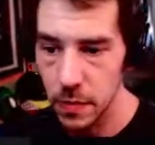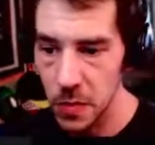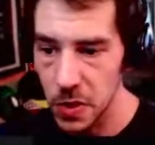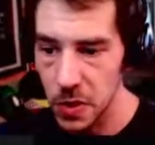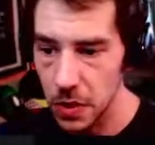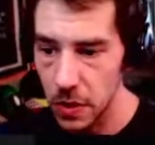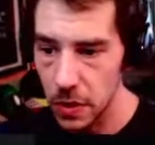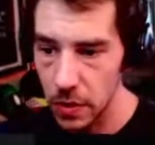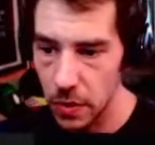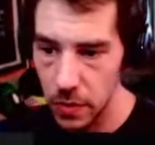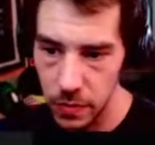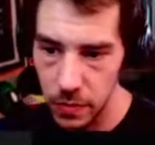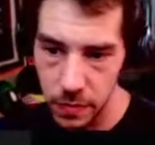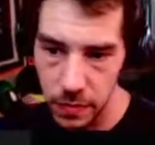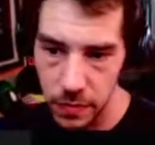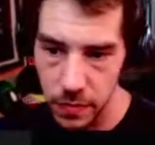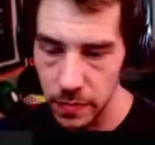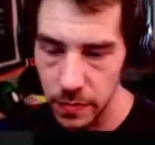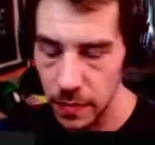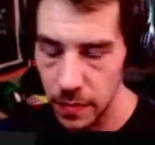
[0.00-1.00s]
So
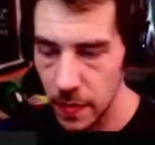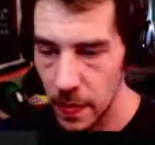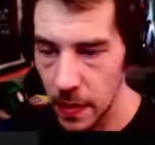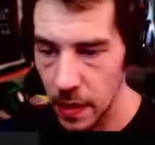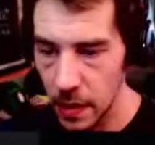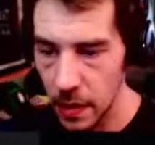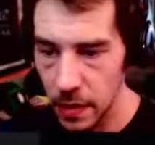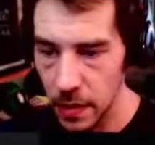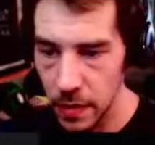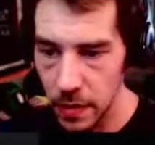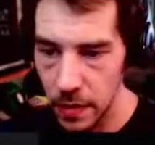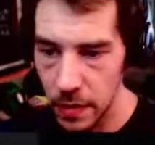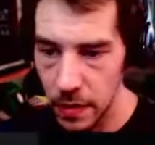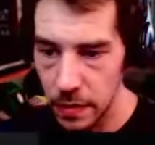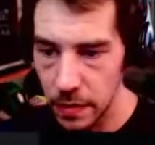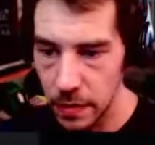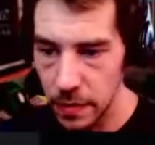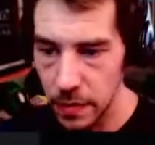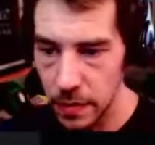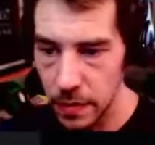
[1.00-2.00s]

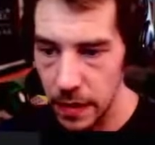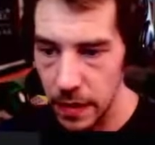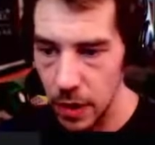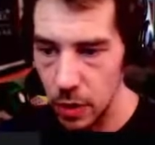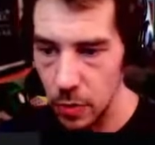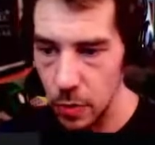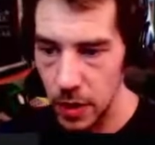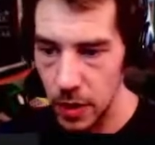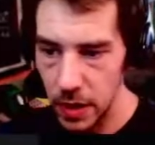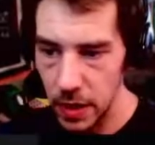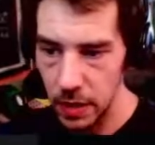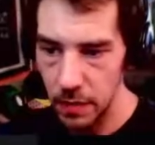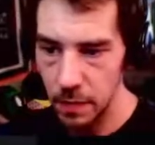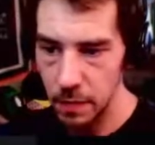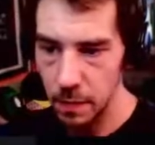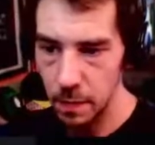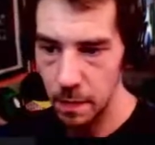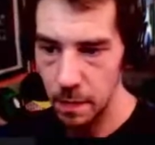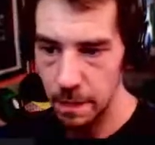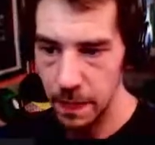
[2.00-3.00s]
that'd be
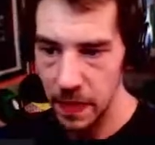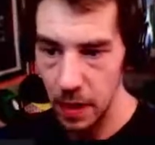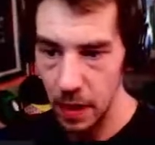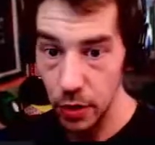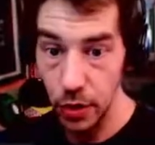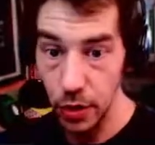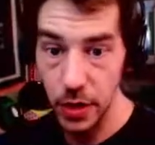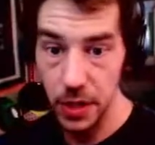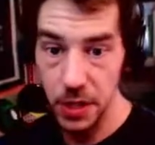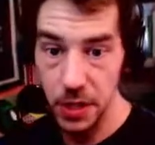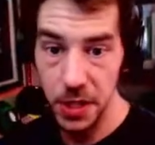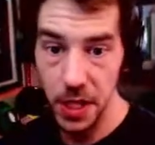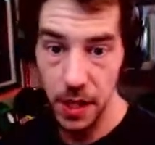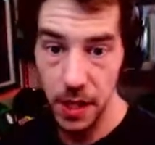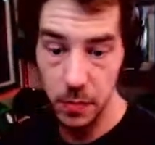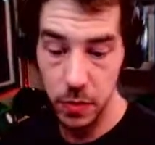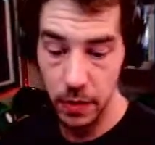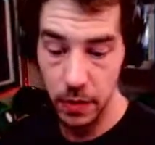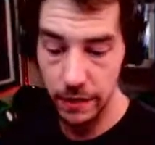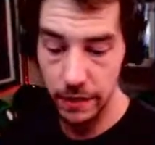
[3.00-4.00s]
a good
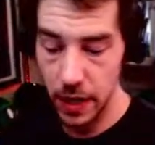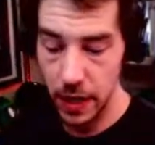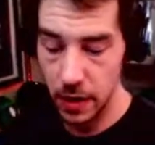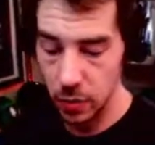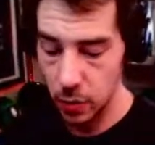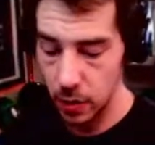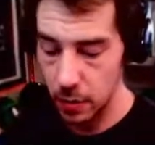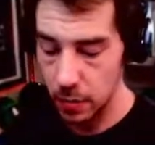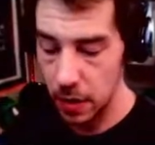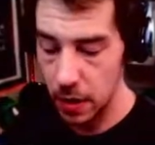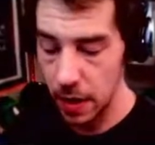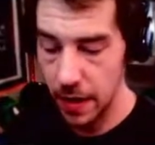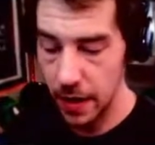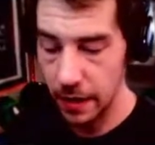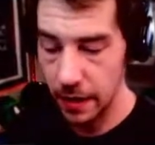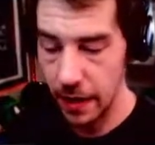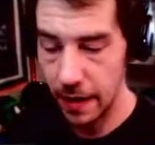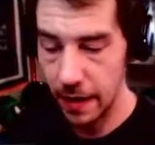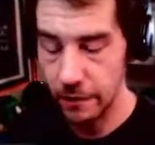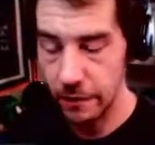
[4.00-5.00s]
example of how to apply
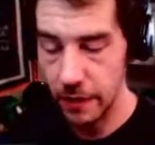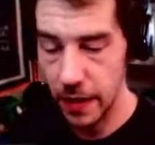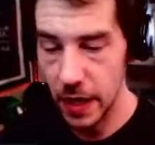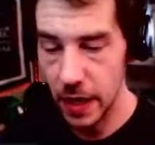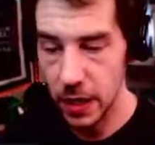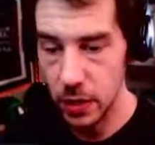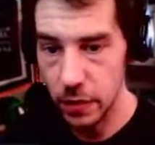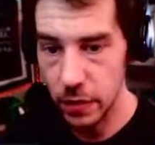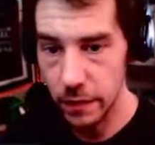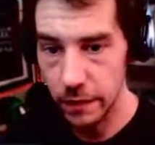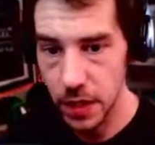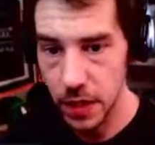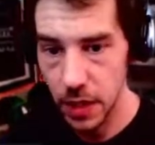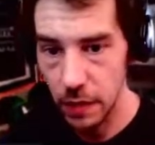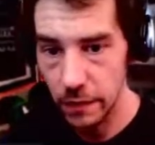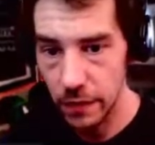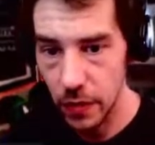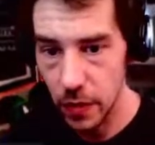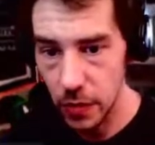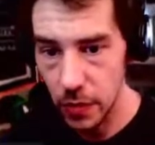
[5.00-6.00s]
that value of
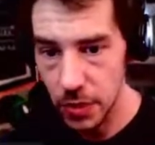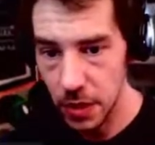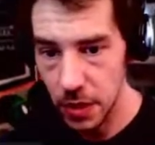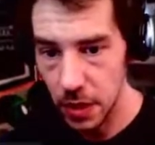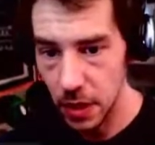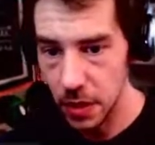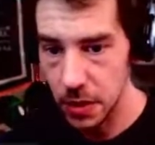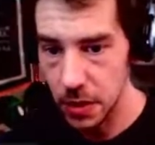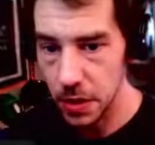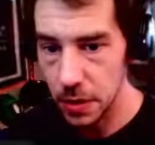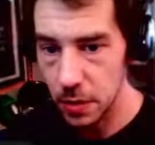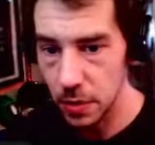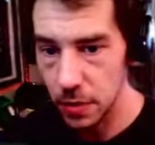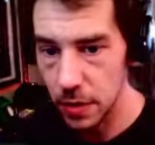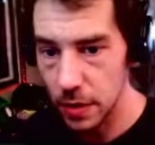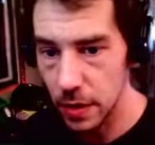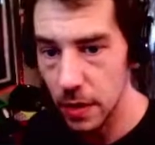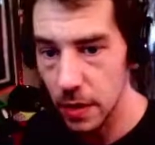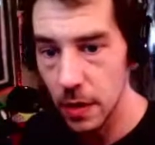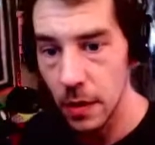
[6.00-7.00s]
self-hosting through
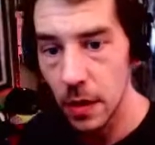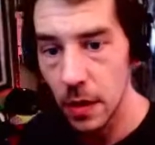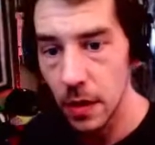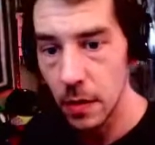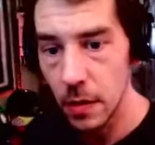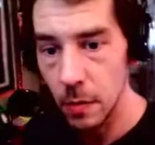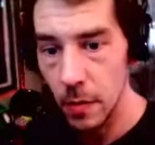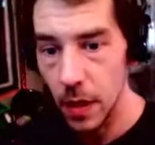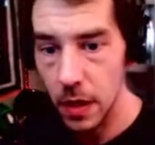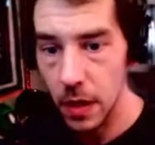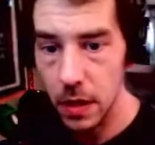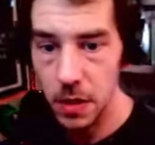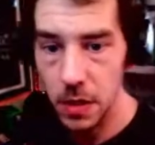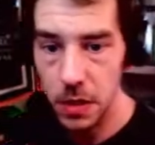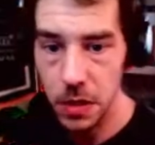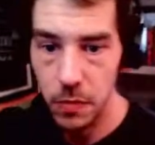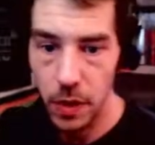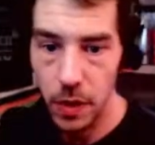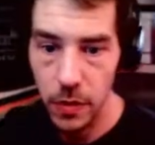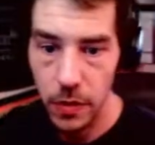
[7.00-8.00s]
the
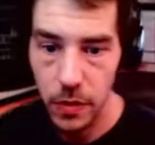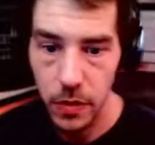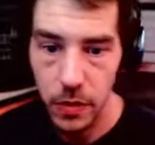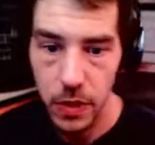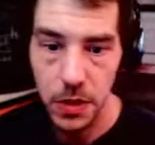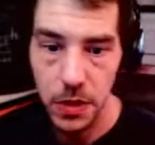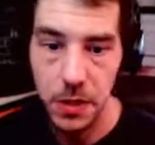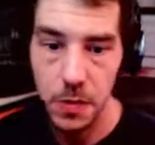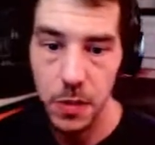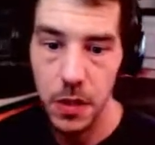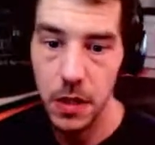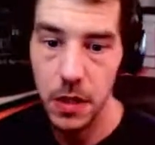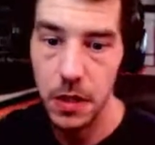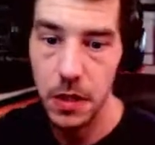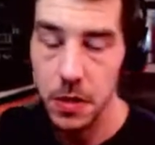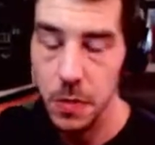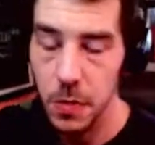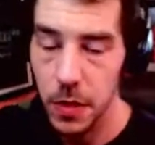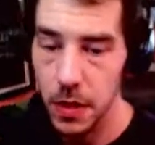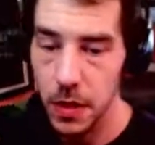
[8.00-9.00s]
mechanism that 3Speak
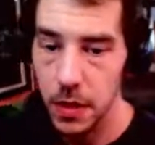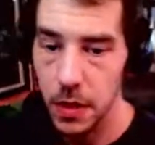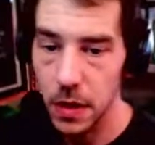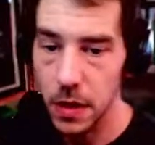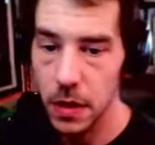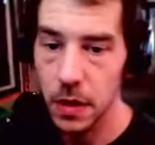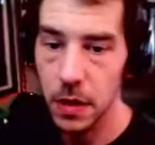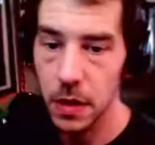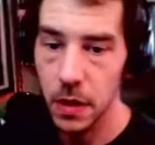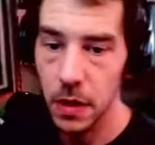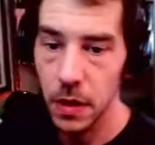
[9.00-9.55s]
is building.